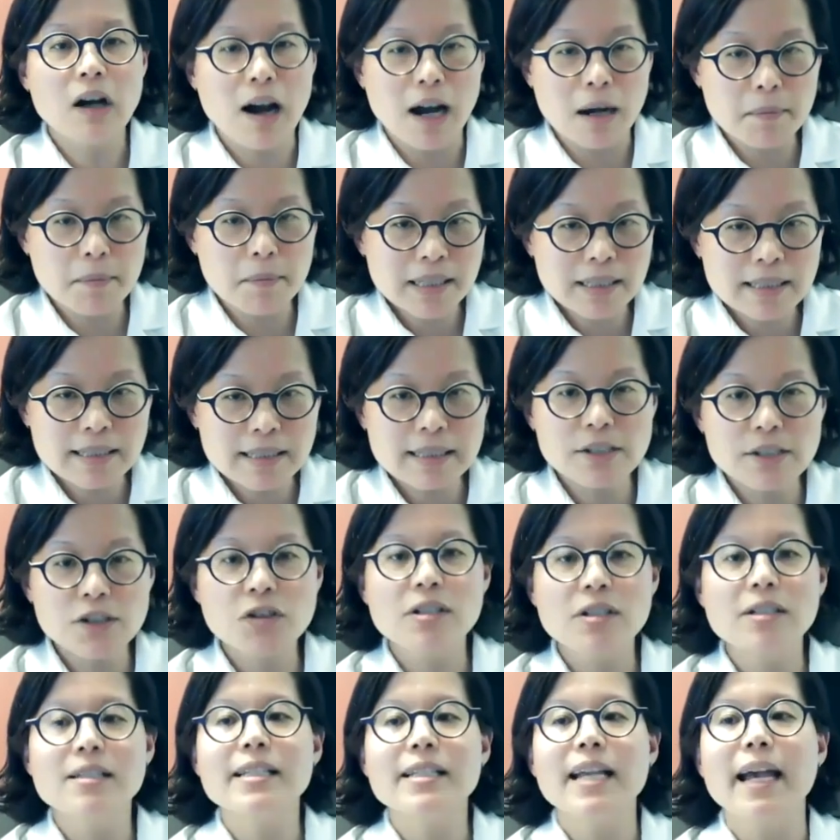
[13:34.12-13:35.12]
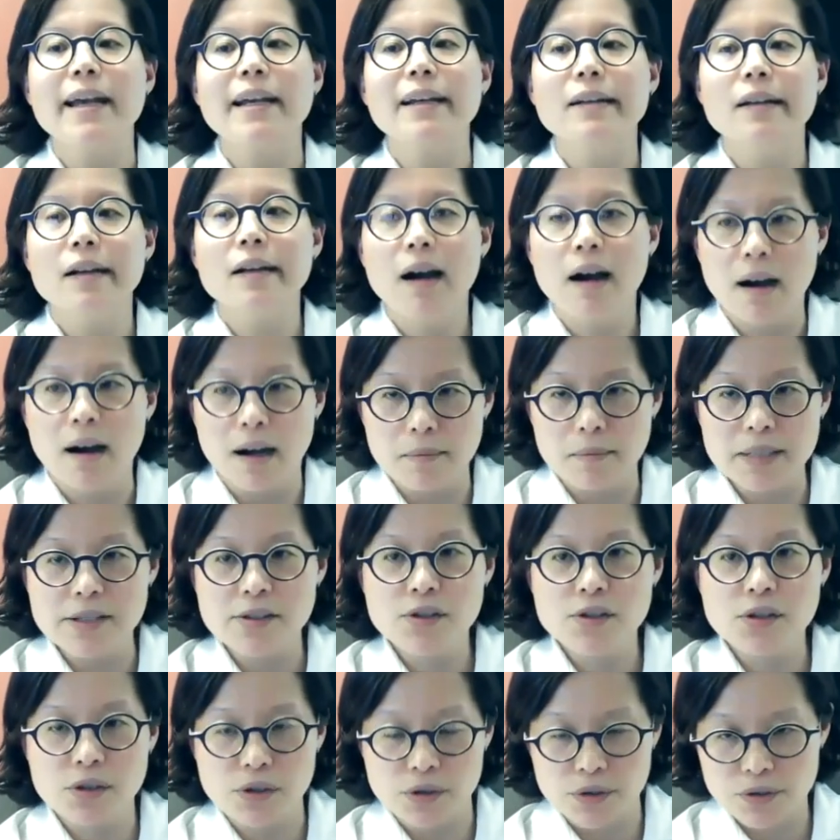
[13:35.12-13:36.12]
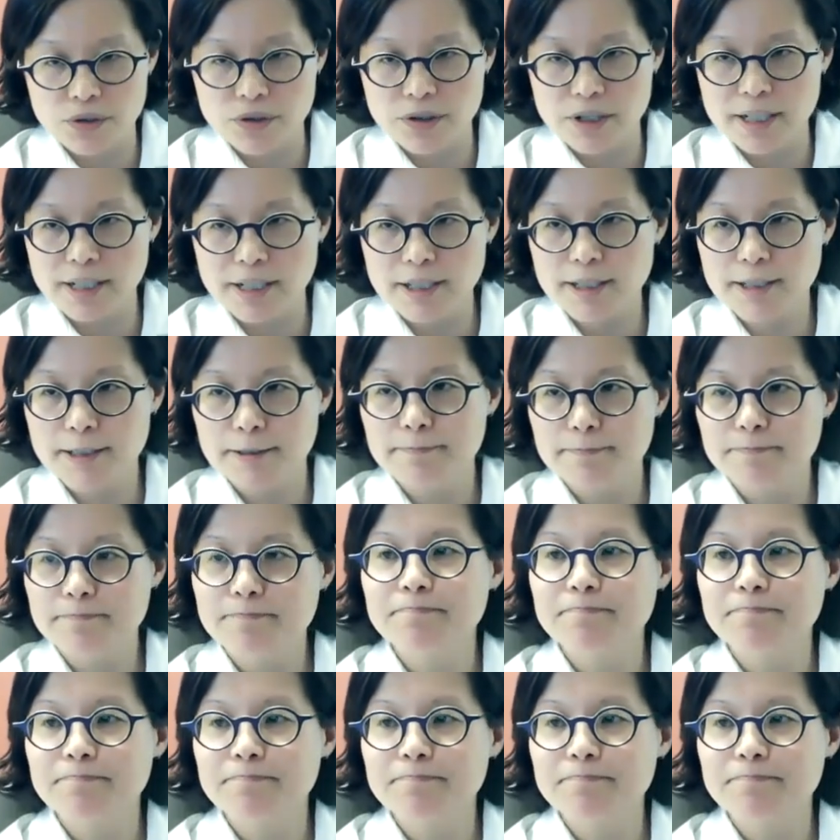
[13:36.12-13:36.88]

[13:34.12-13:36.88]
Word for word: common conditions and common surgeries.